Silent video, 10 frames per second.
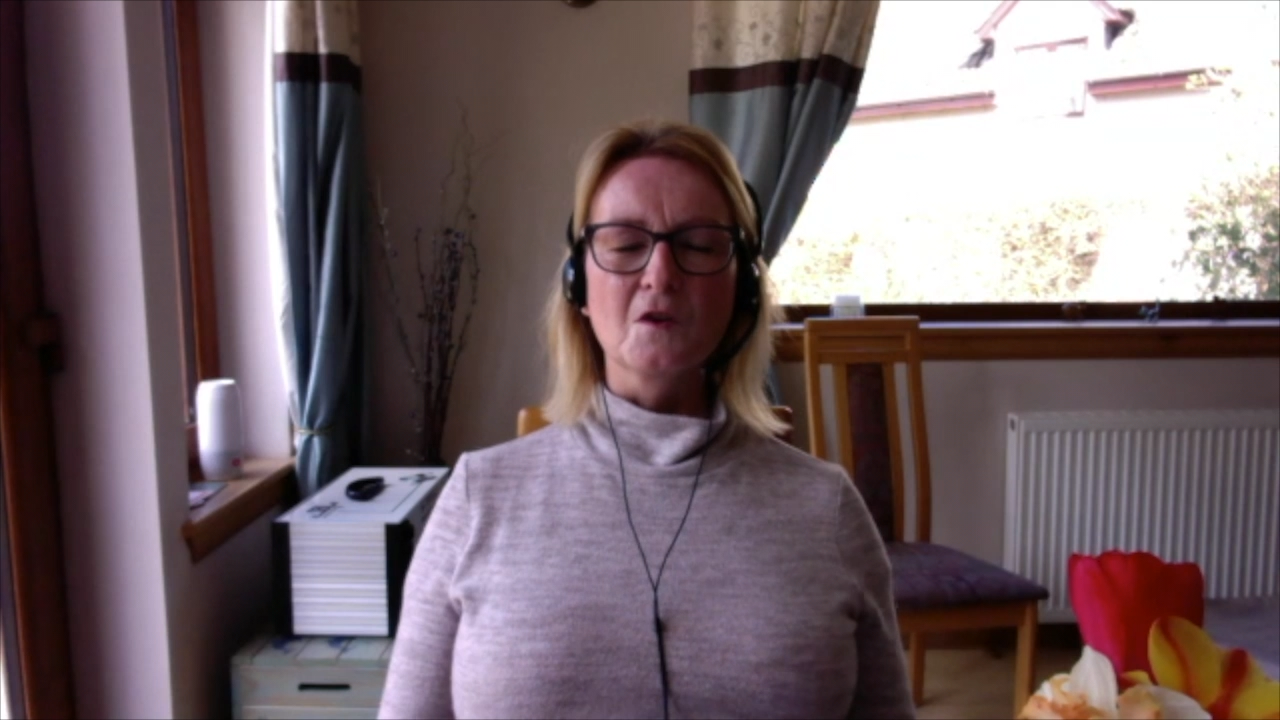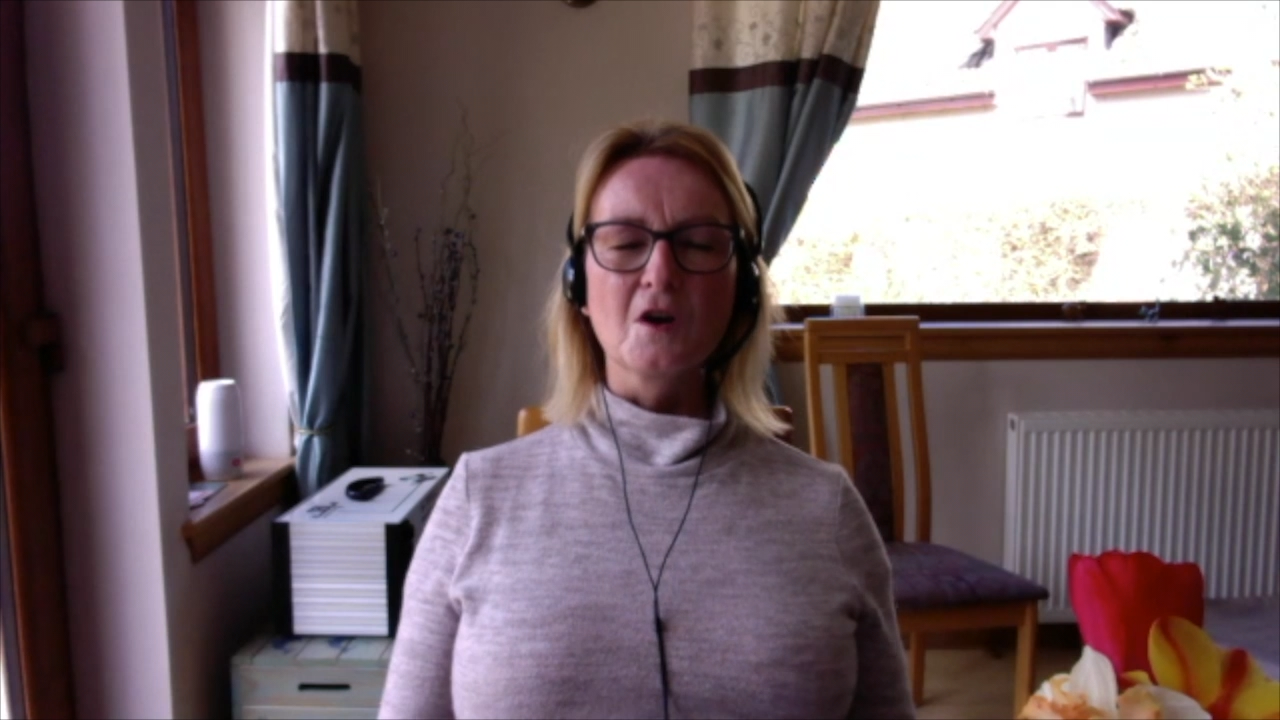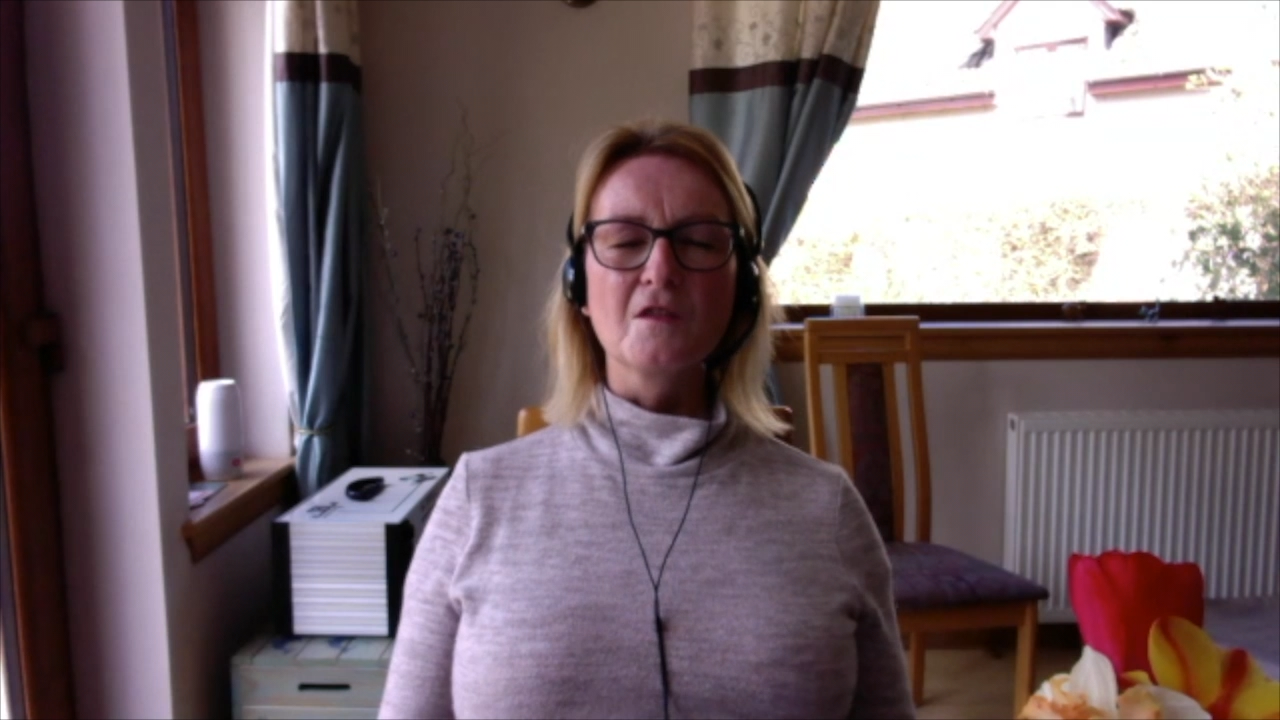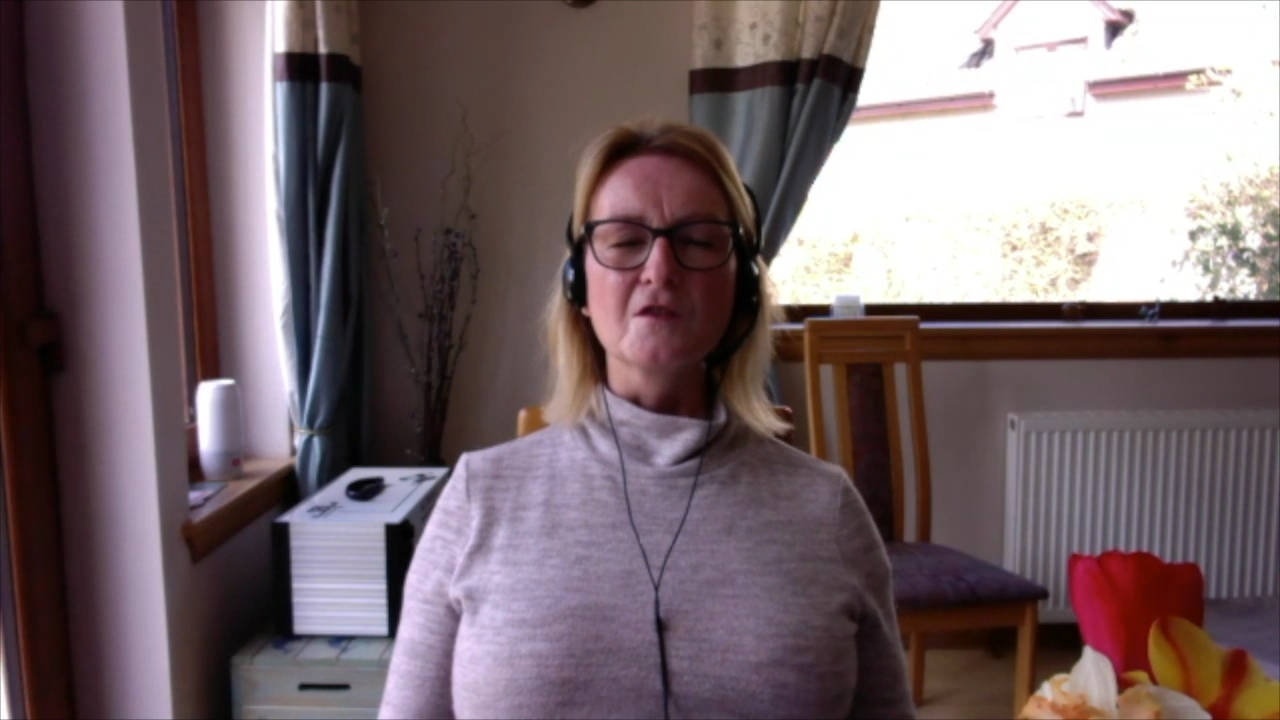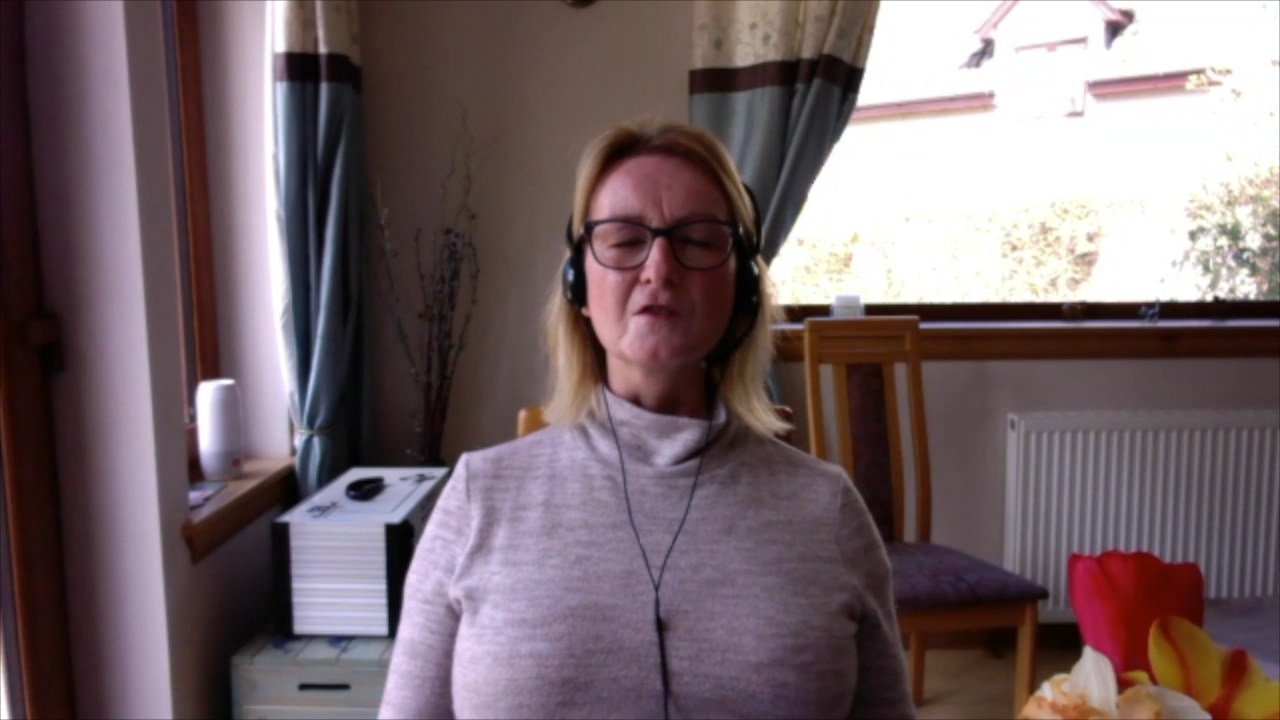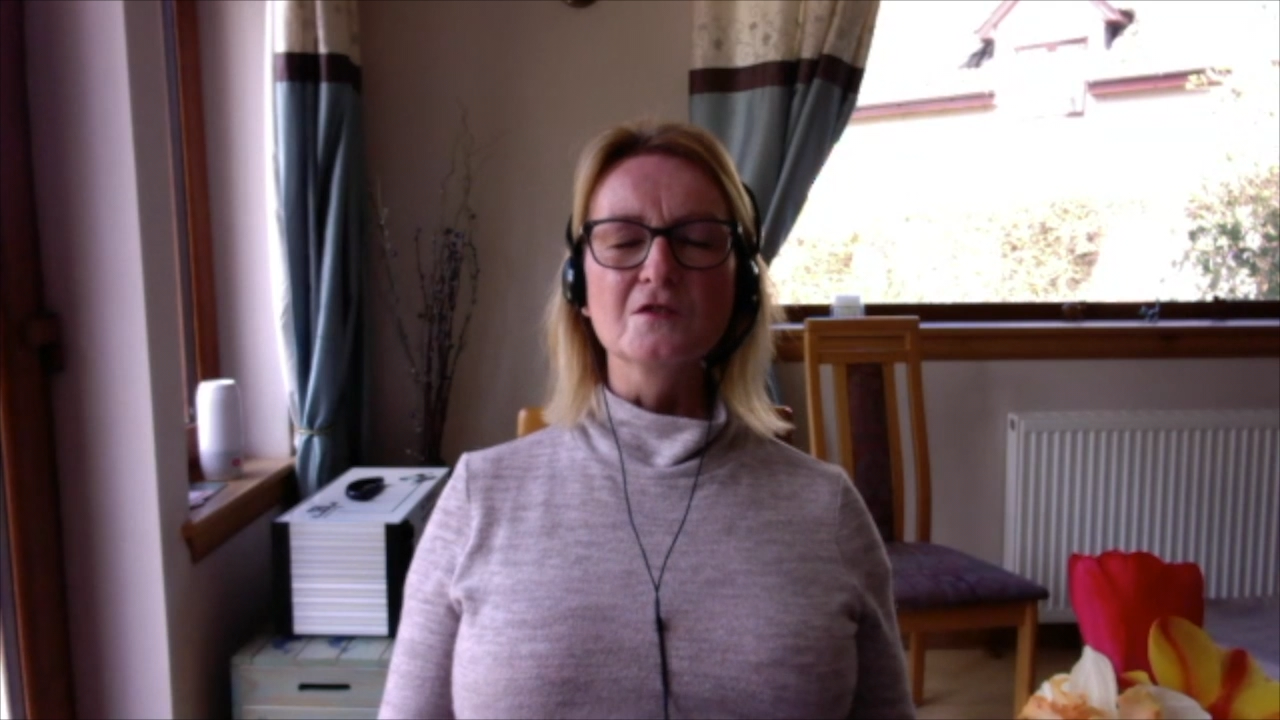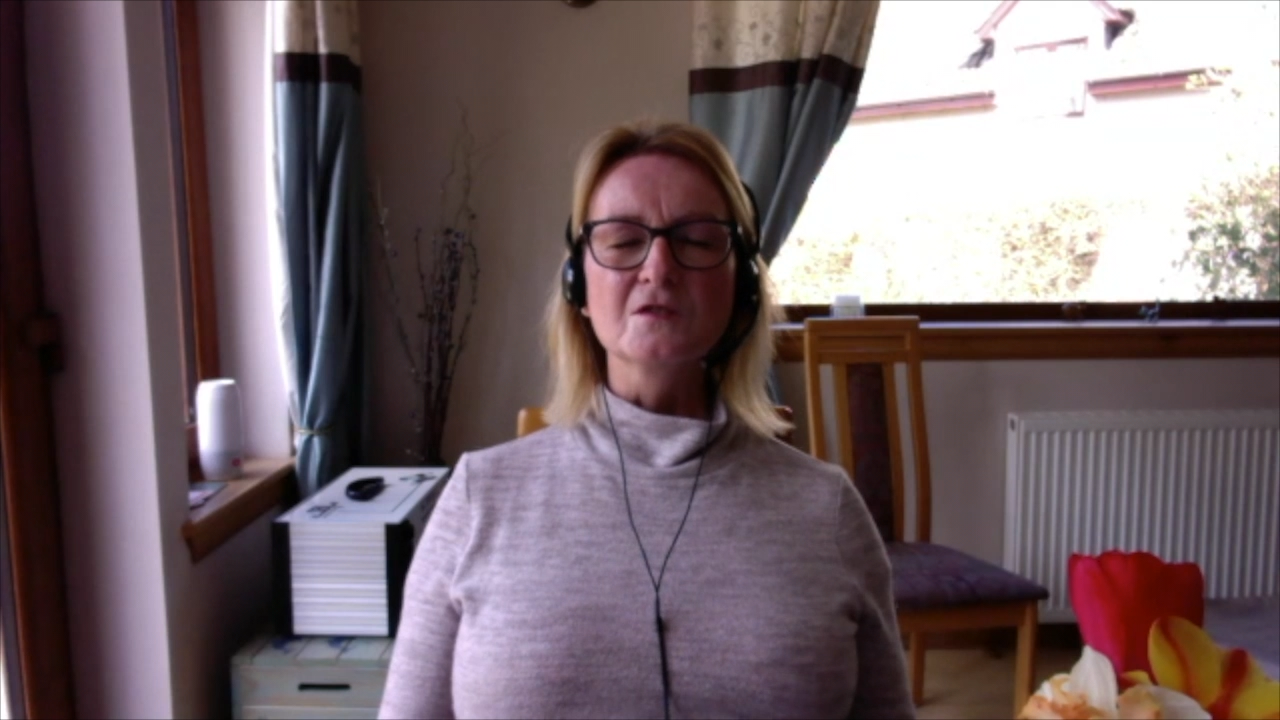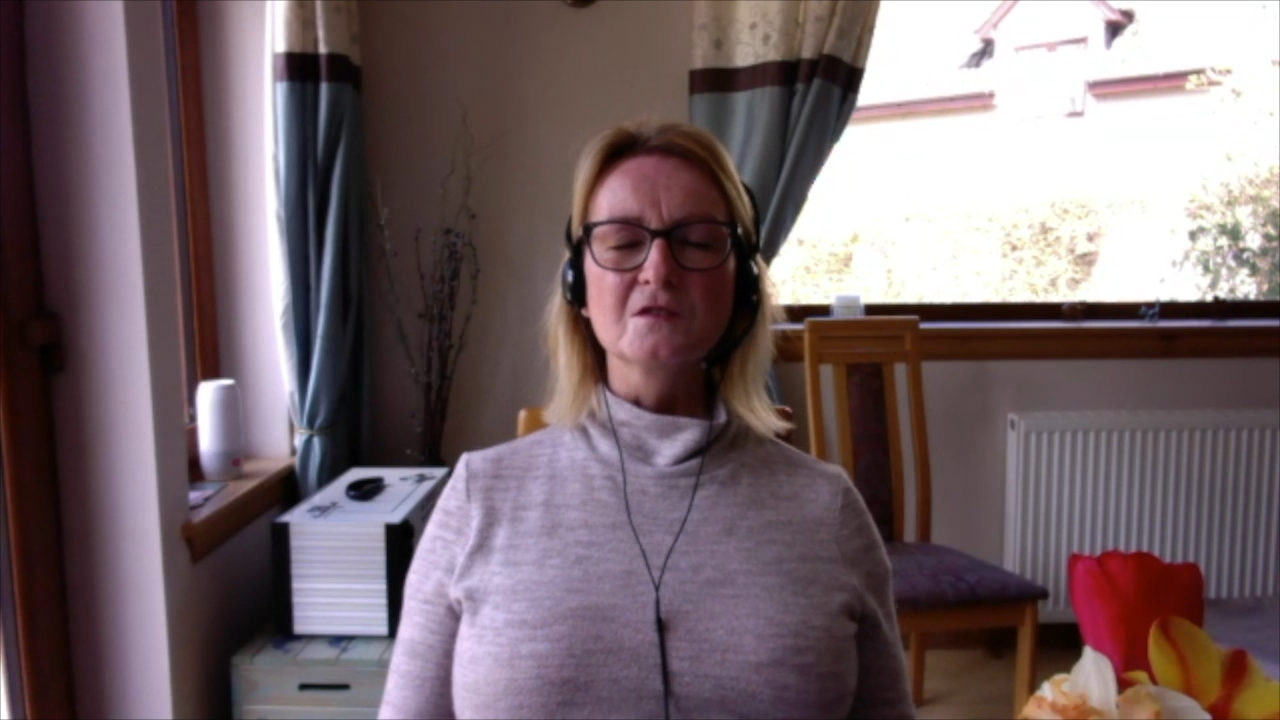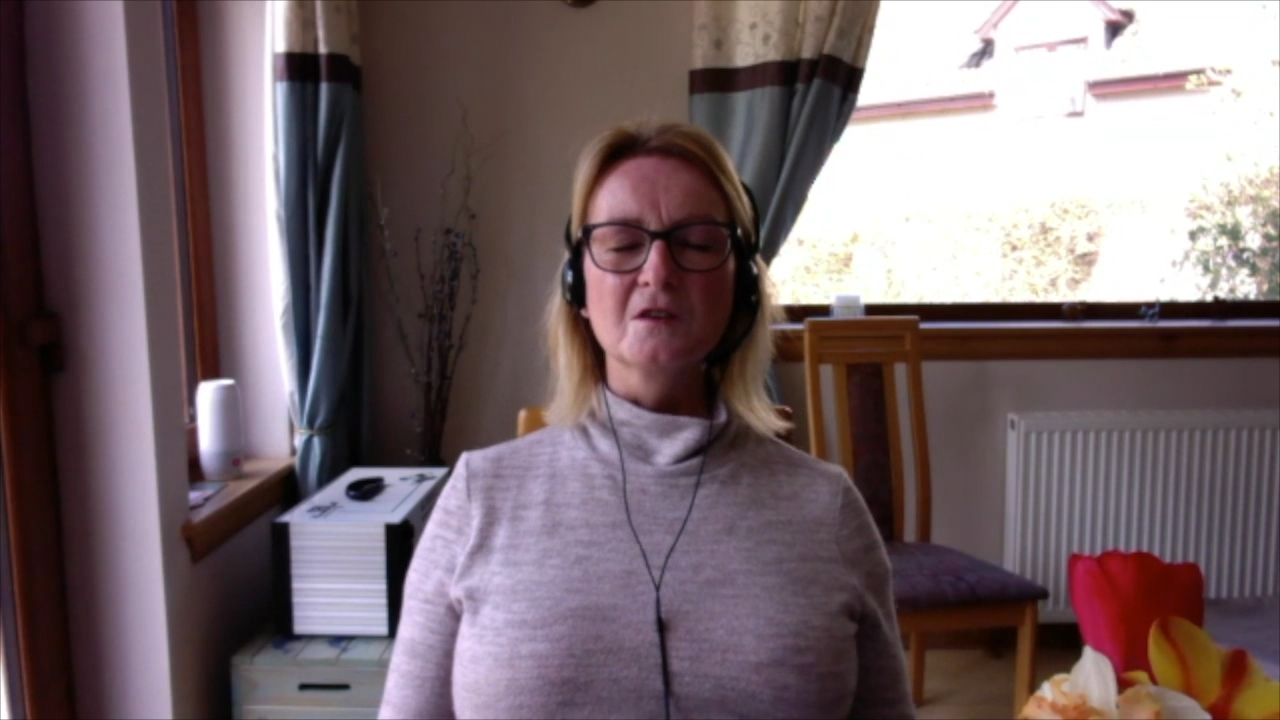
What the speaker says: others,